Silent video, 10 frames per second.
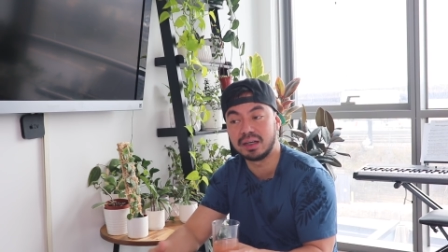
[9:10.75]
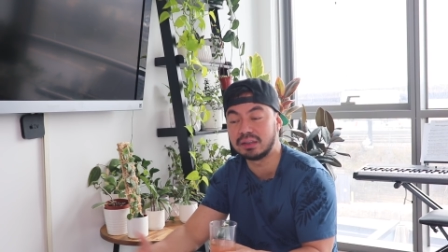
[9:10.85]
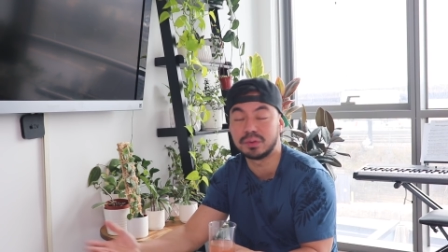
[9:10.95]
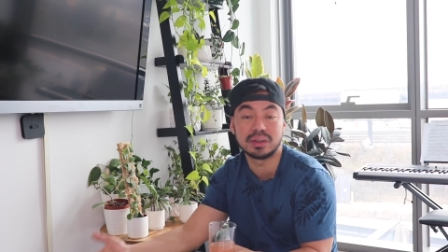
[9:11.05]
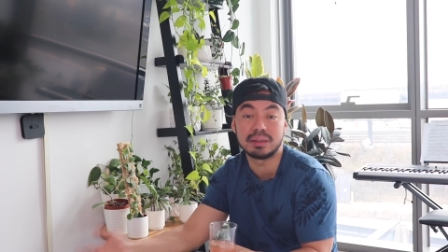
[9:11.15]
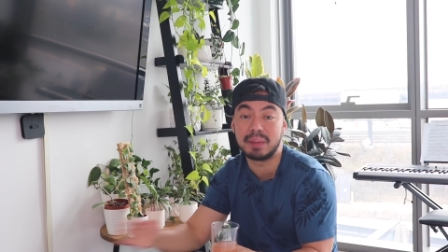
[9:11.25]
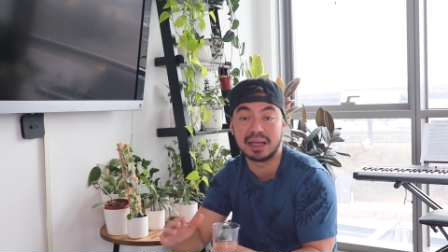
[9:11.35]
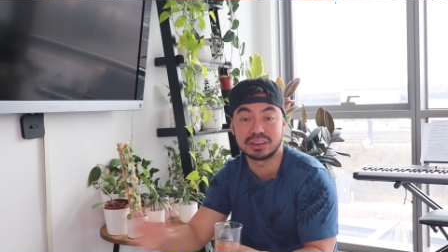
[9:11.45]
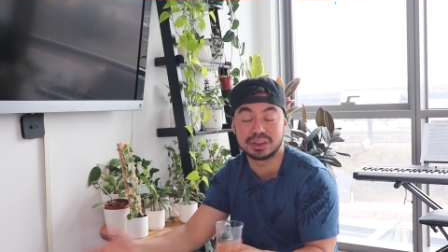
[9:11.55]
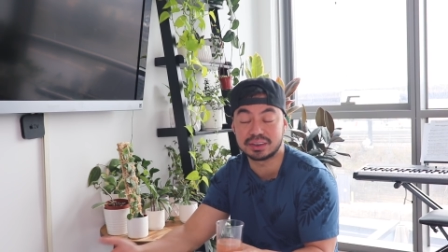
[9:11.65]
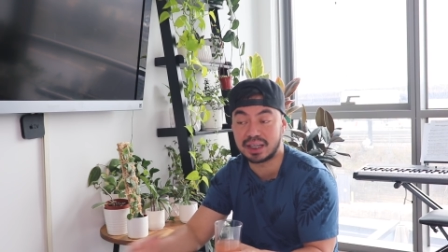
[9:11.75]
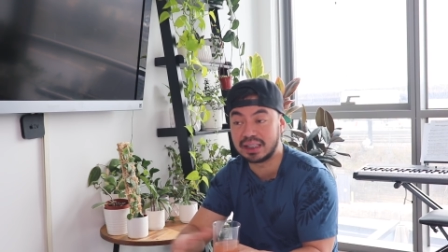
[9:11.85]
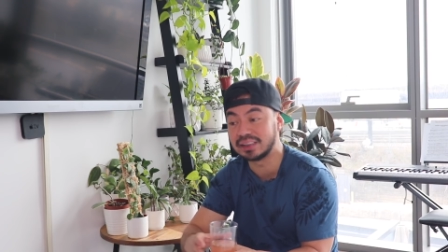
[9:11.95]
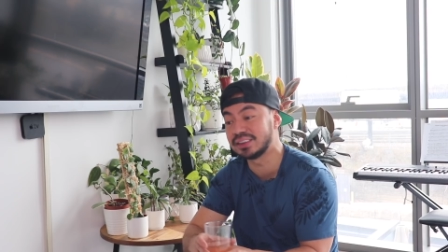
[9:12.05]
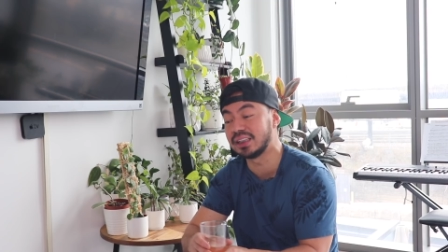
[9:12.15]
It rode in the passenger side.
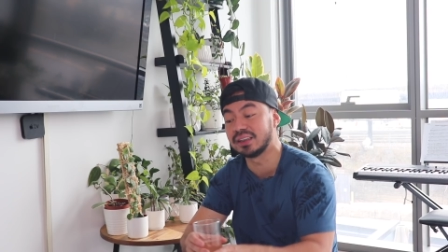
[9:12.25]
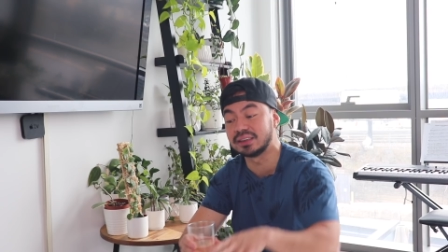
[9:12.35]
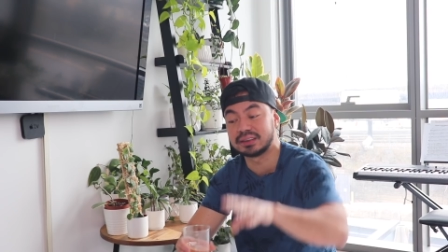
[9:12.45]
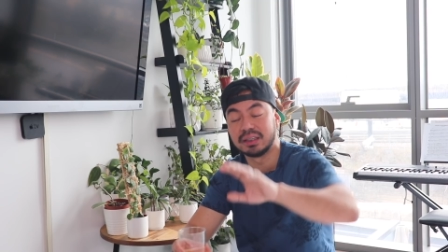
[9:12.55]
I had to take the